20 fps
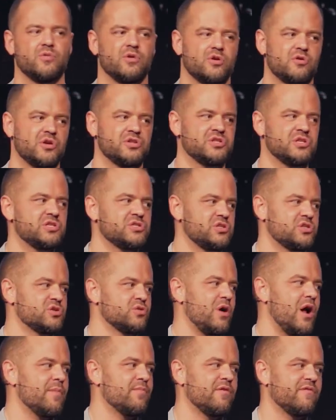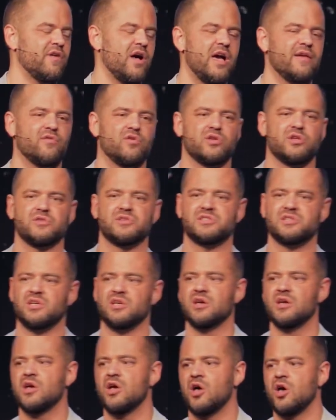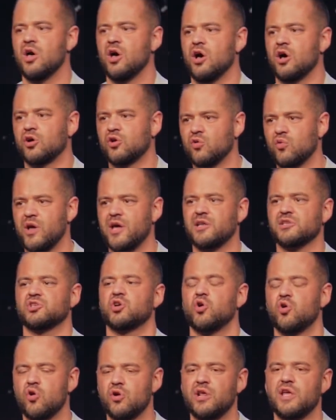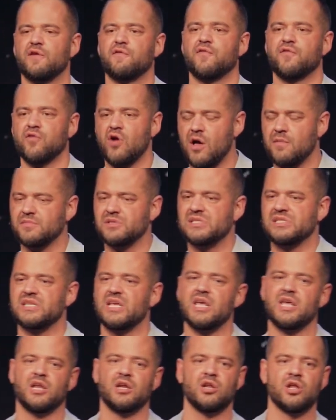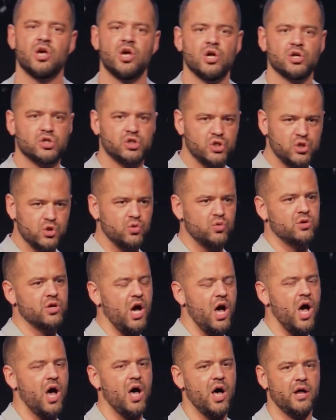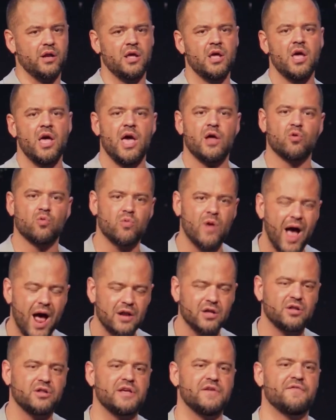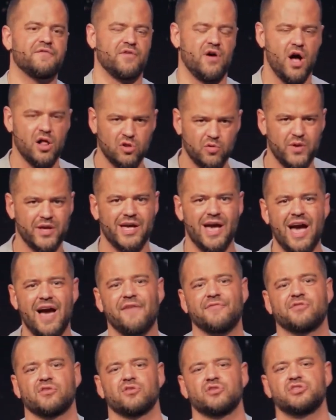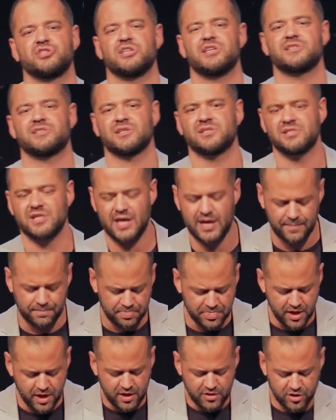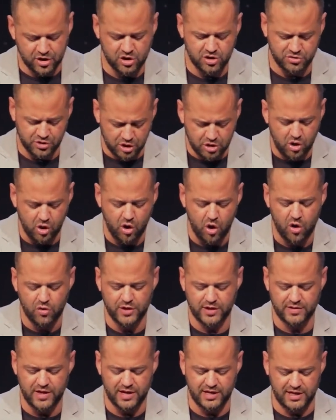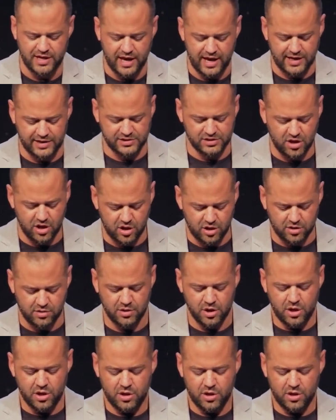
when Christians describe revival, you see a great turning from sin to God and radically following after Jesus and the calling that he has on